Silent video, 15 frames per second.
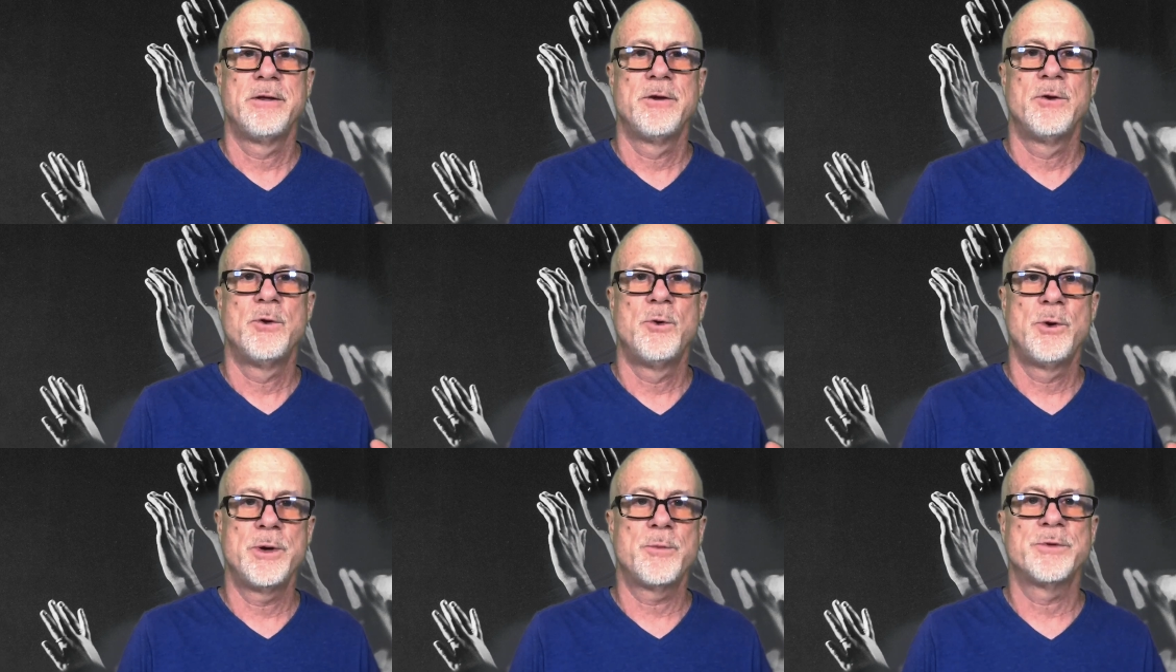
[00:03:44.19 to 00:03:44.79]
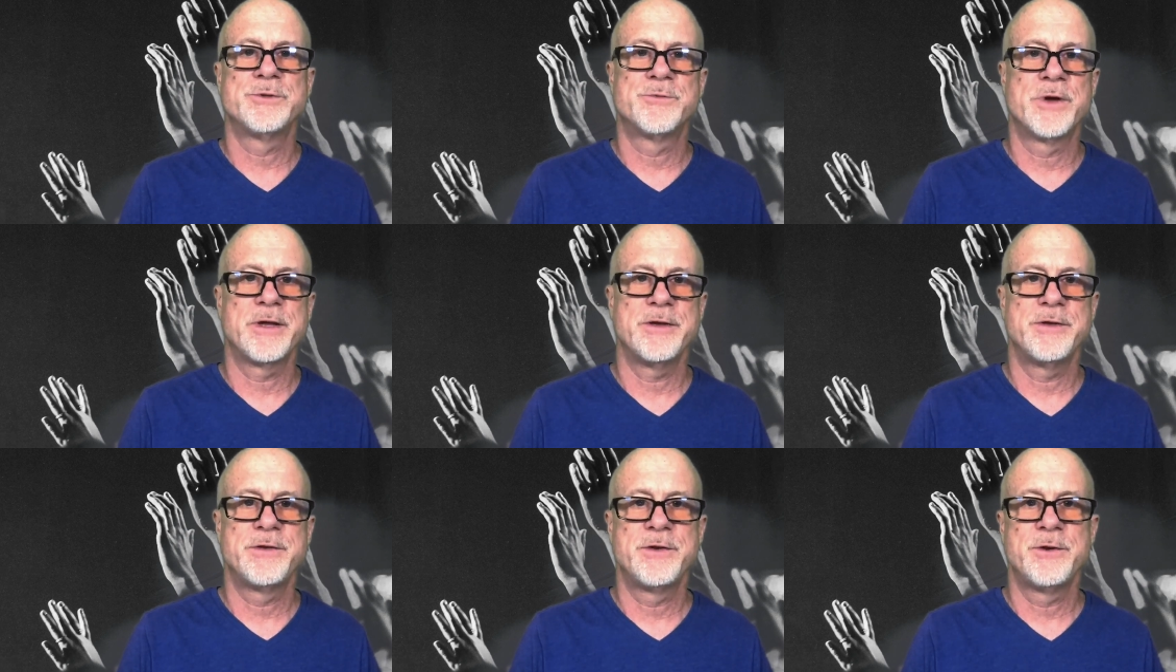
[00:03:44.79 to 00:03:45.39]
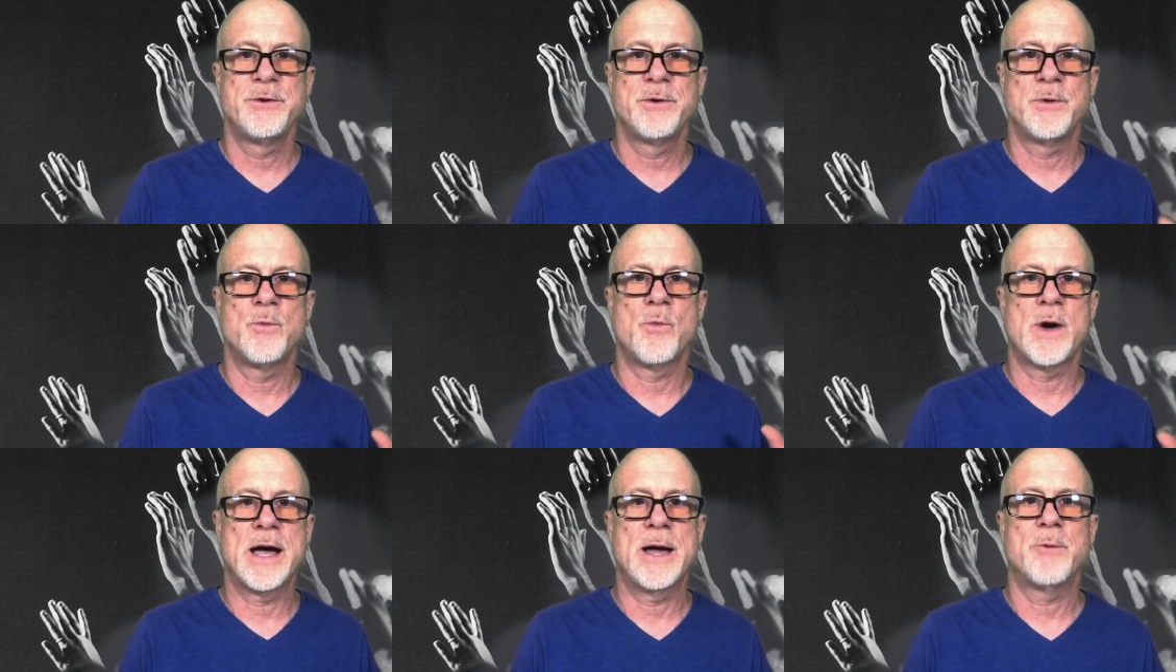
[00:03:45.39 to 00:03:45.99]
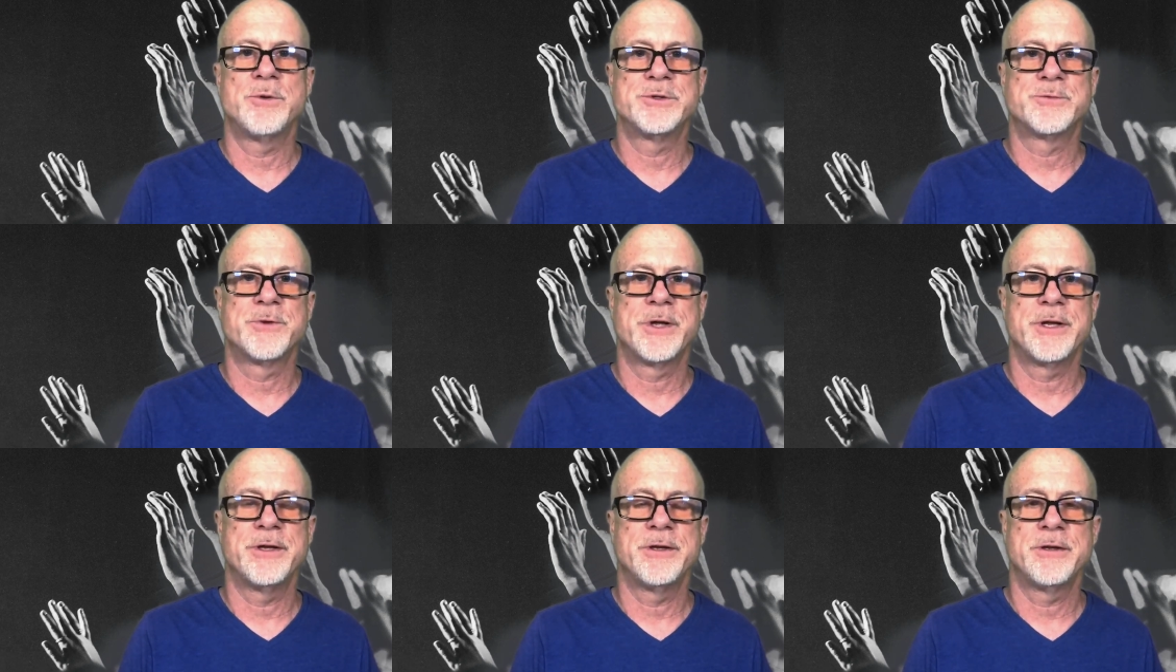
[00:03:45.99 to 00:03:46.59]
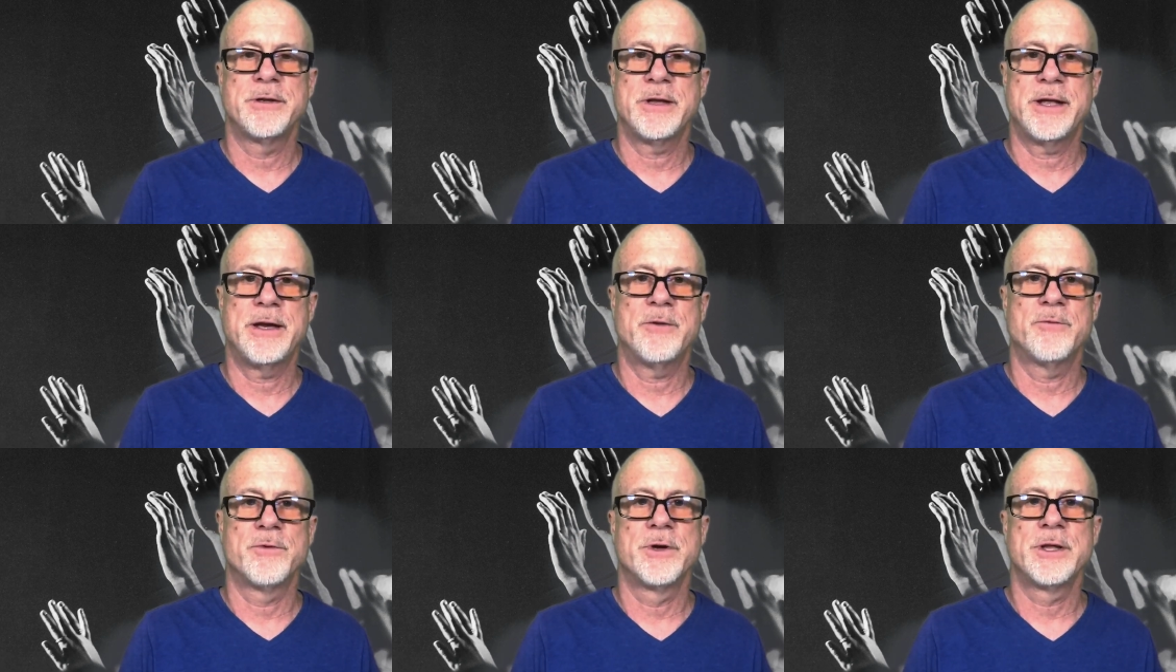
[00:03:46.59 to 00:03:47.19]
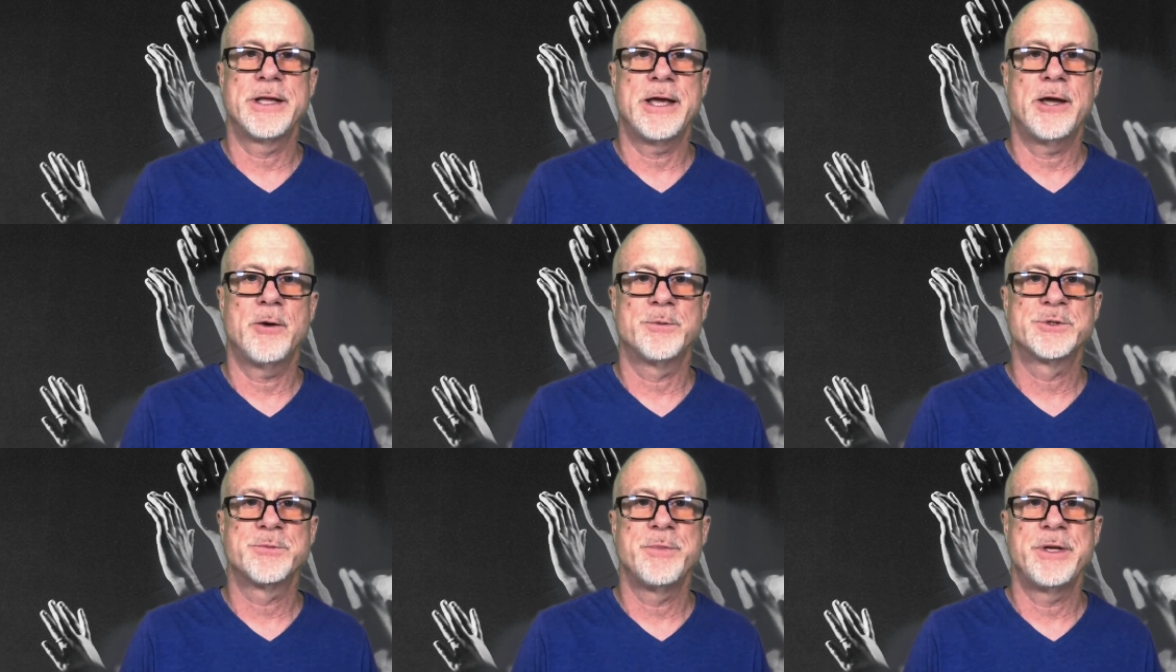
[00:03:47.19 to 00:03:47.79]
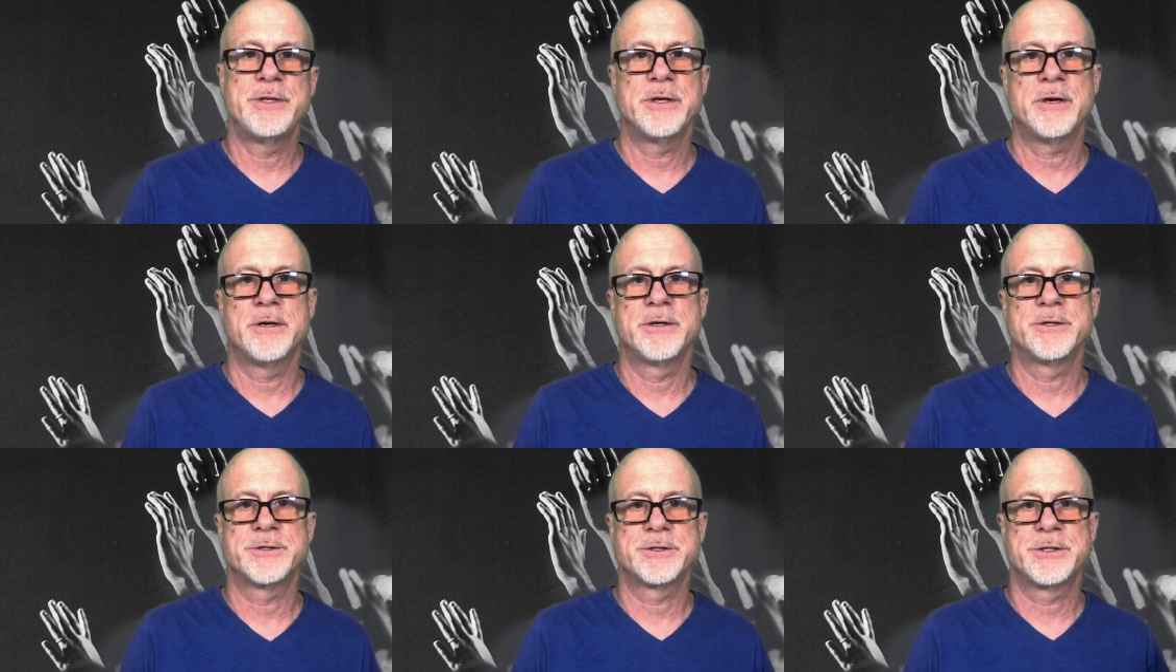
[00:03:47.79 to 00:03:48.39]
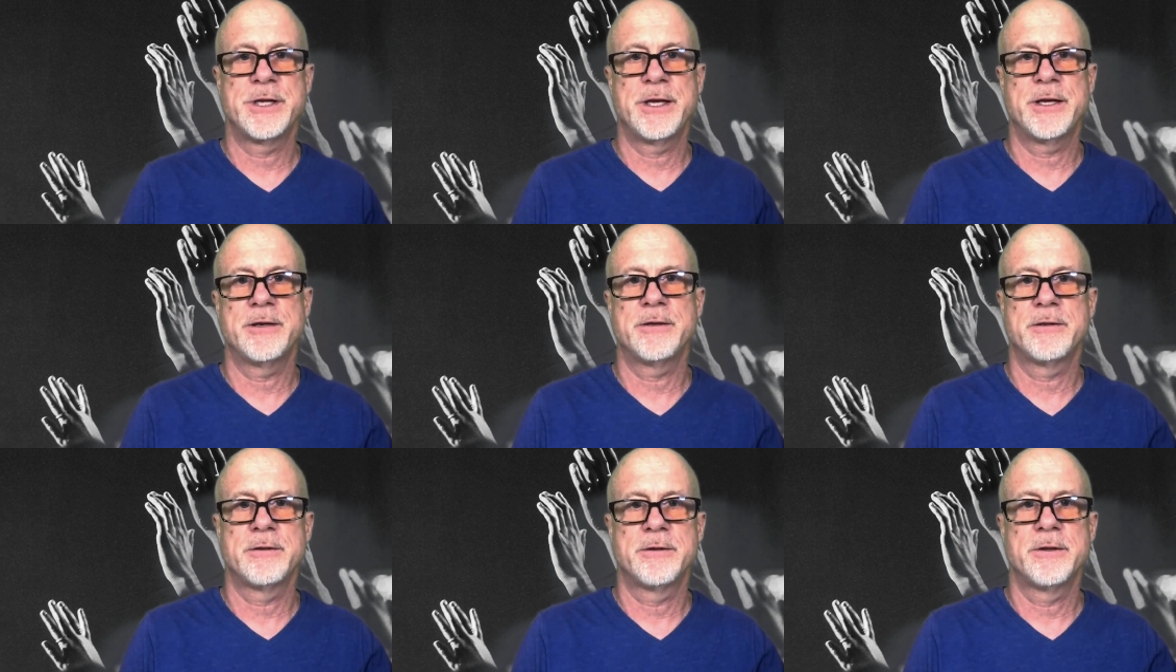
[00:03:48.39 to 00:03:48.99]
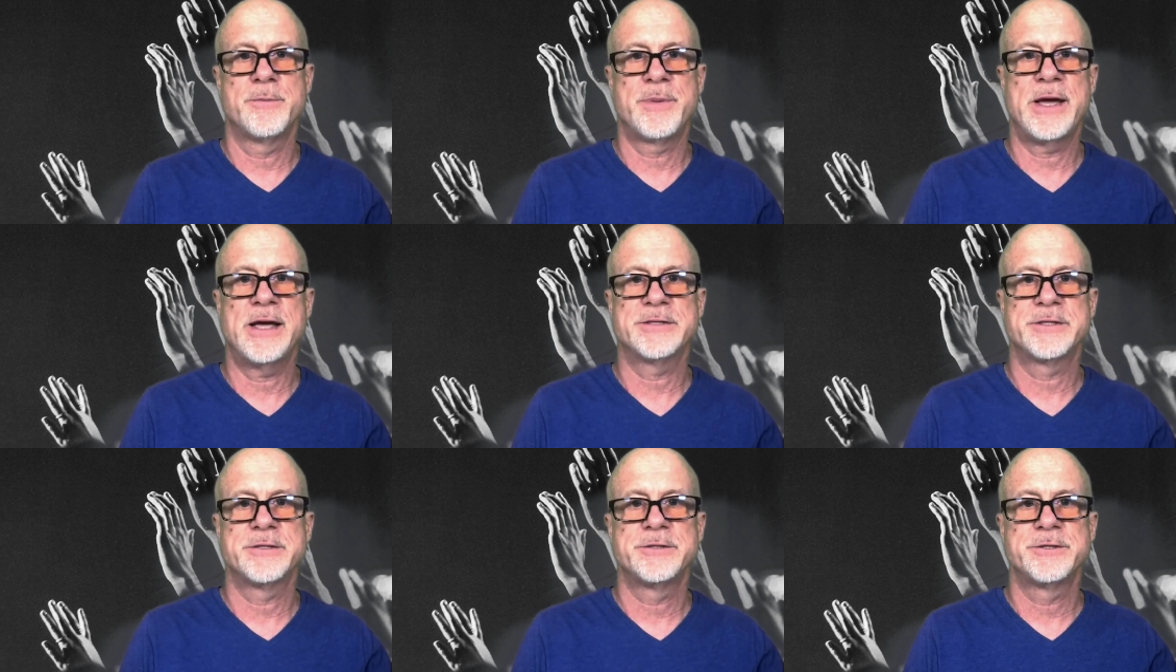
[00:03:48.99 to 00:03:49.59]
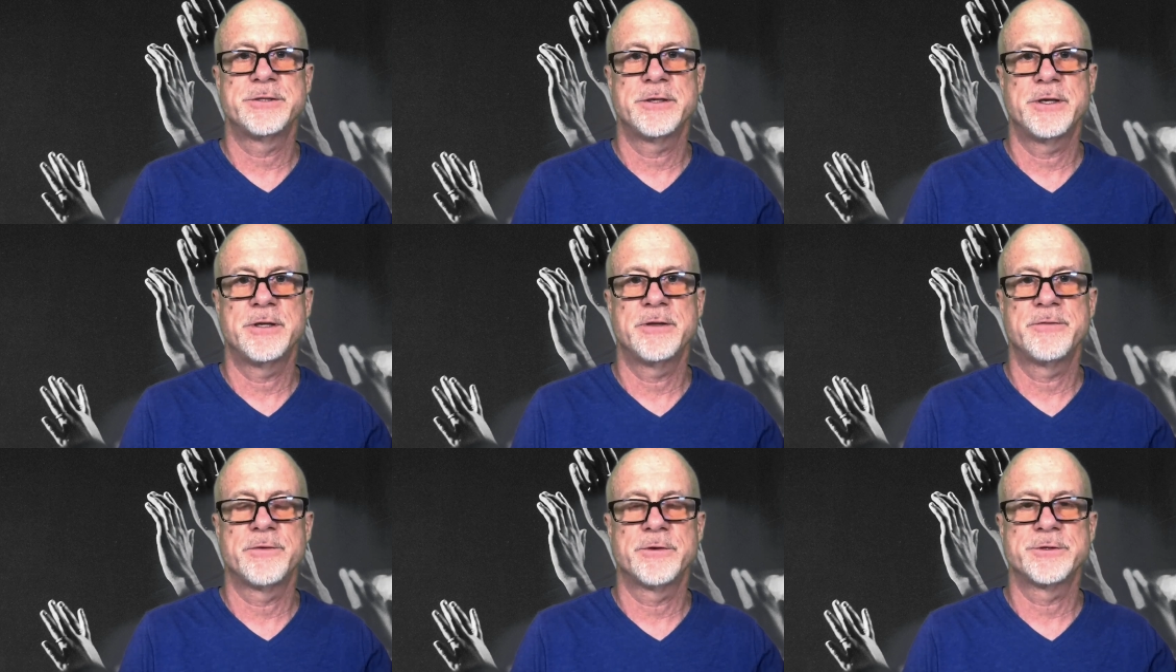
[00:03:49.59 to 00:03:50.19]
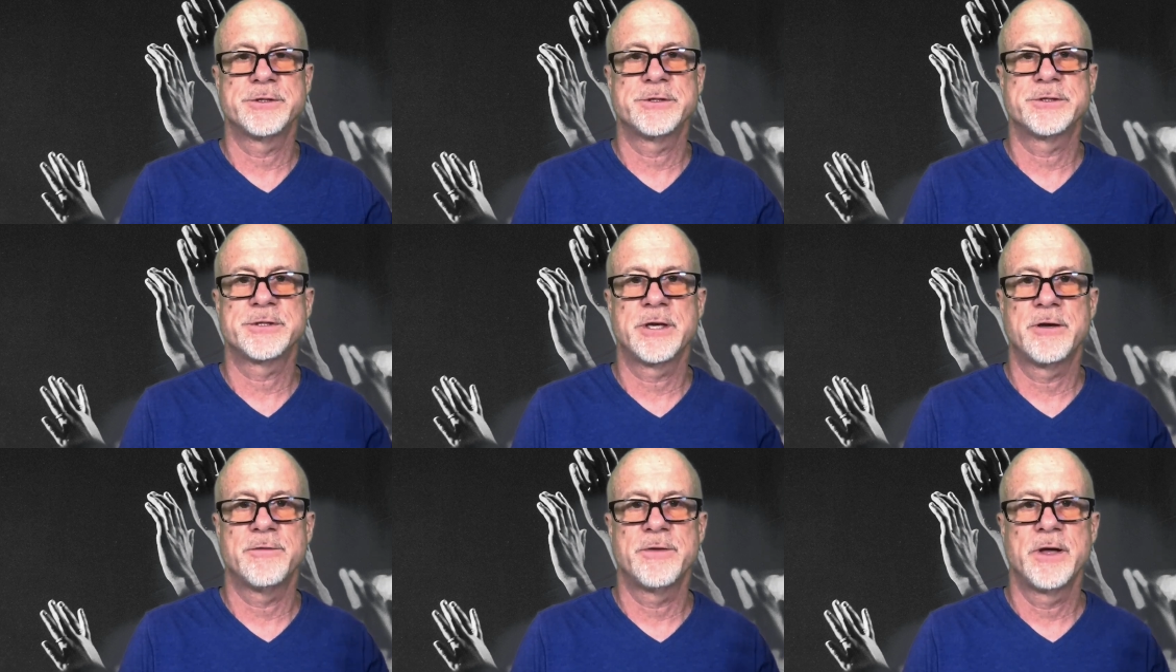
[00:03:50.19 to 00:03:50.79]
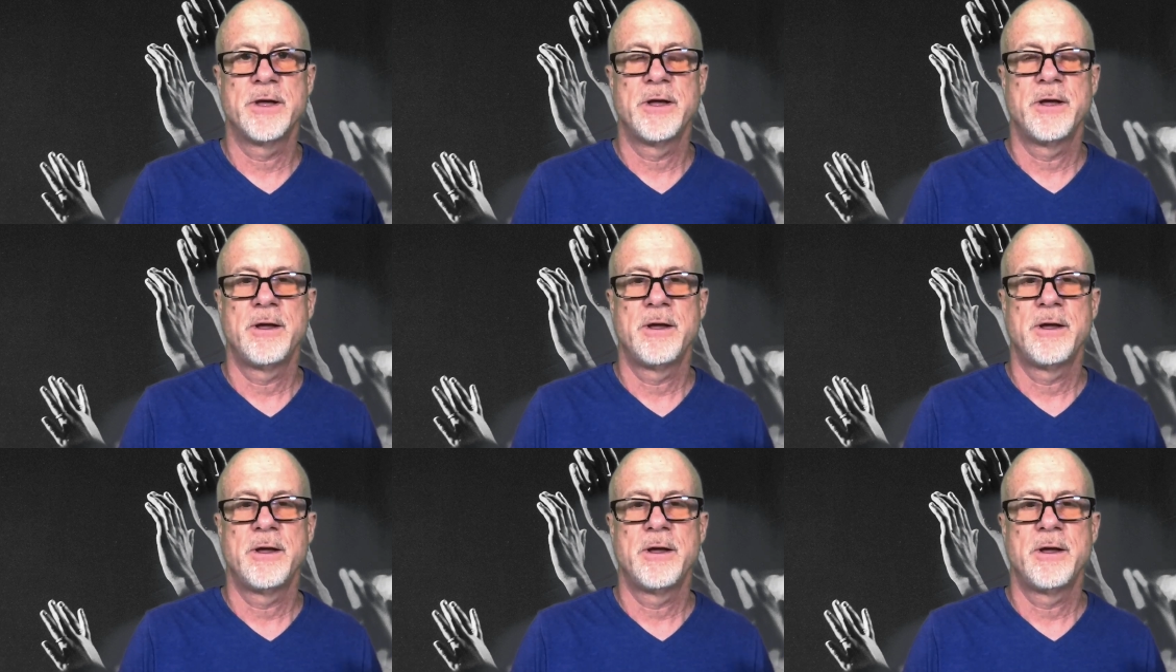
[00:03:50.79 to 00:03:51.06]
who it was written to and why it was written. And it really helps me to understand the passage and the verse itself.